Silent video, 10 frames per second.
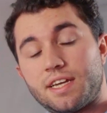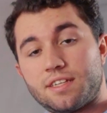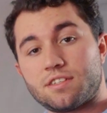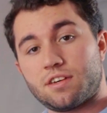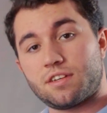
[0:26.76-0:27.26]

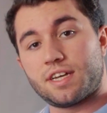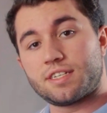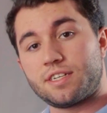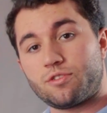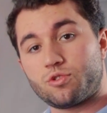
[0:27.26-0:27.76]
inside of
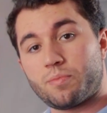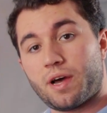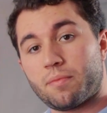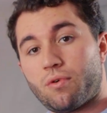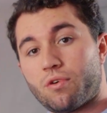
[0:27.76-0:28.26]
that single
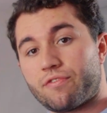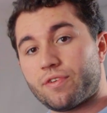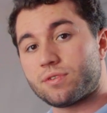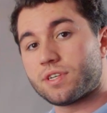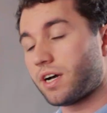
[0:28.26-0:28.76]
spout
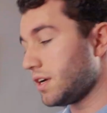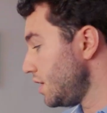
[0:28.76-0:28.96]
portafilter.